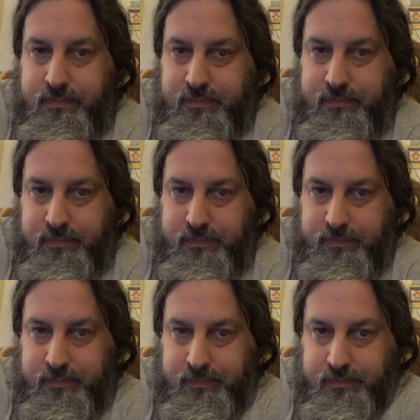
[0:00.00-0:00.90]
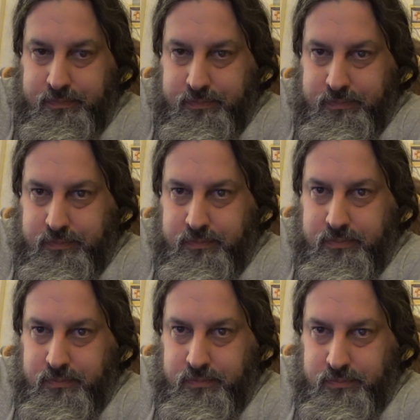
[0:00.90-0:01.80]

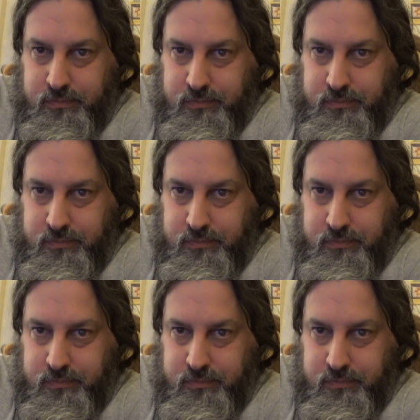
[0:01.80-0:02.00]
Nothing is said.